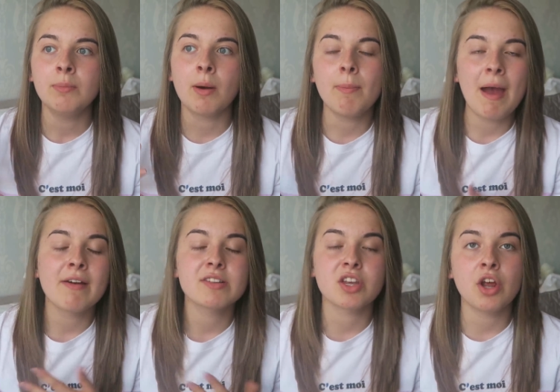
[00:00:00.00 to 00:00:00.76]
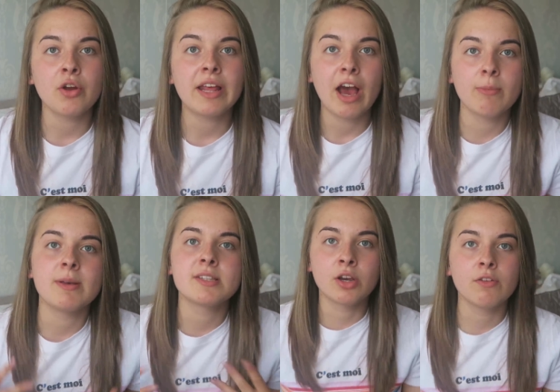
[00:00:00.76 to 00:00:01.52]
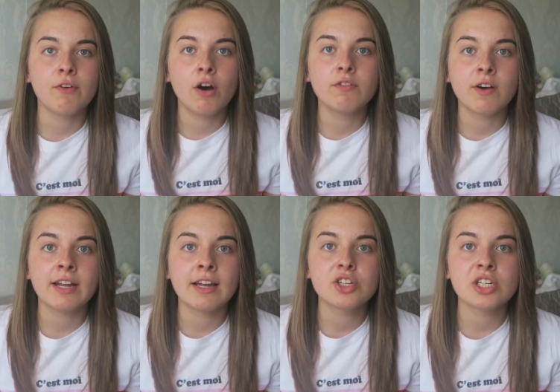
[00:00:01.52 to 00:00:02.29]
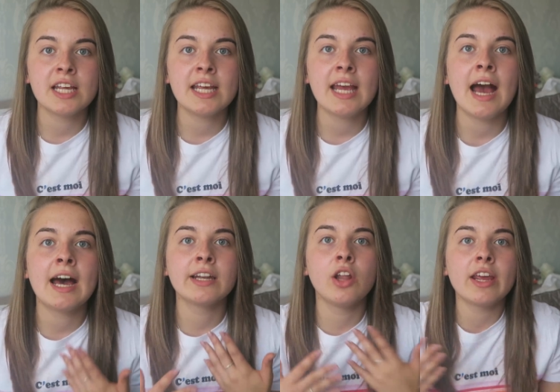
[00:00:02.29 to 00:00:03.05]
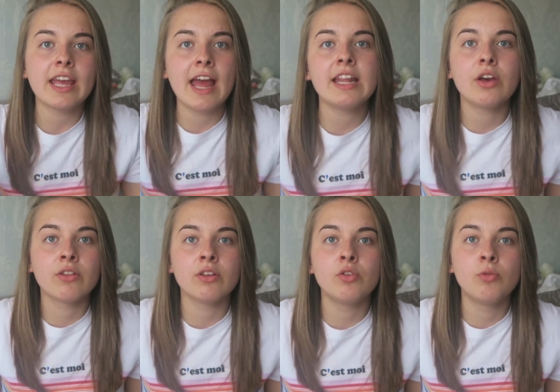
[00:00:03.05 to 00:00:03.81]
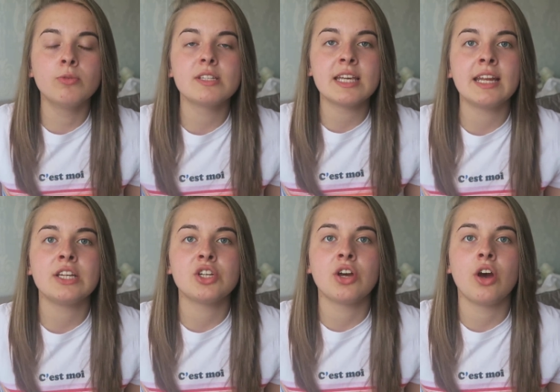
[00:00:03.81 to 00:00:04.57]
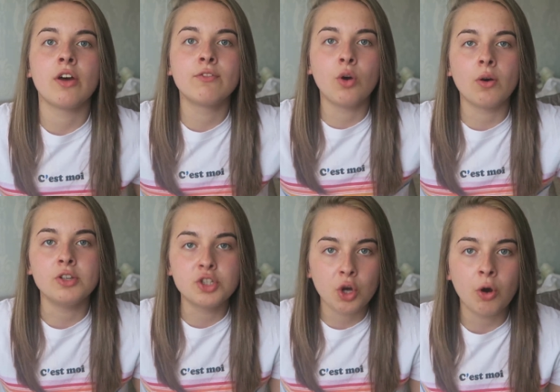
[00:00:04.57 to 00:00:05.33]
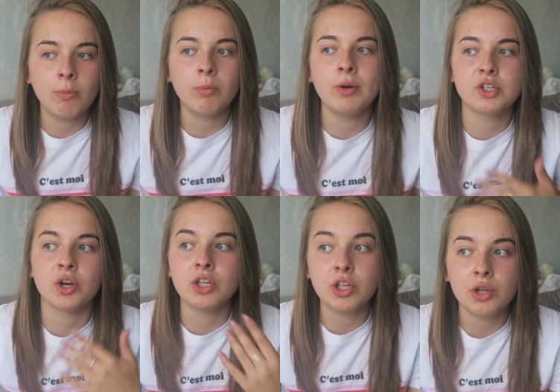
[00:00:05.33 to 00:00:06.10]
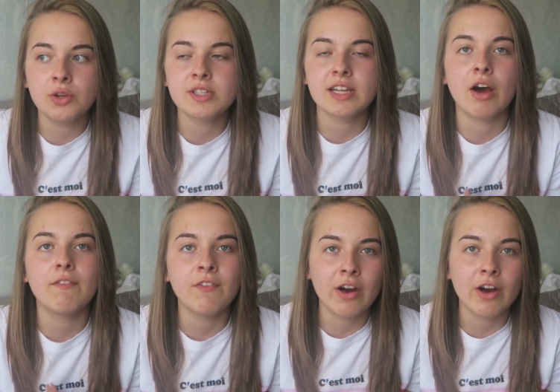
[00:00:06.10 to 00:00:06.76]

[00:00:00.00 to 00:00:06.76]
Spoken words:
my parents can only help me so far financially, and like any other normal teenager, I've got a job which I use to help